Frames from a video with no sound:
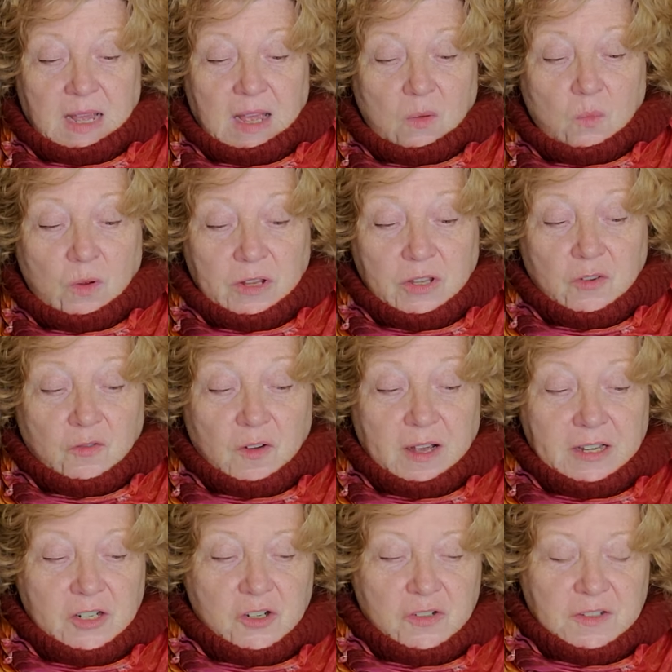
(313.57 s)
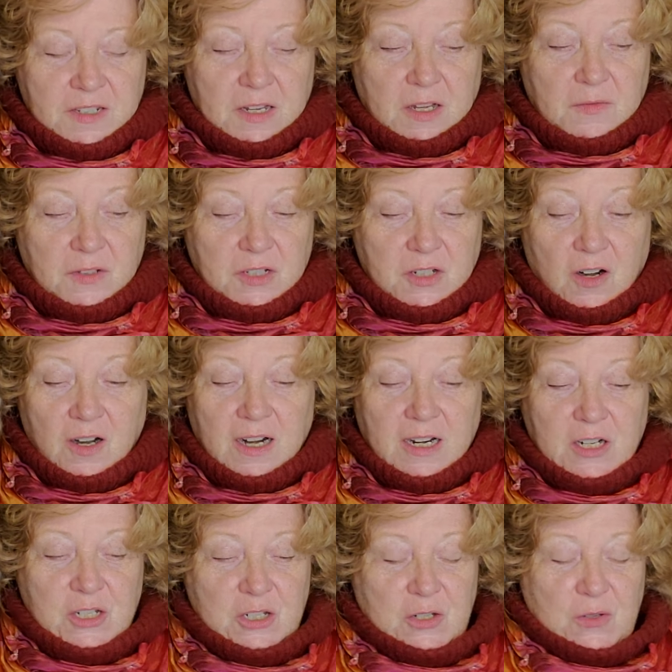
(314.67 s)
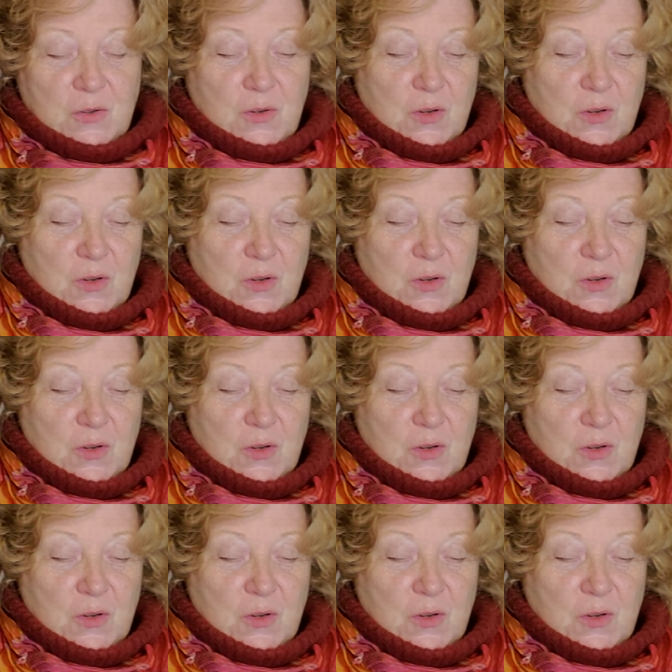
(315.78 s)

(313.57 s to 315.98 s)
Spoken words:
When you find yourself starting to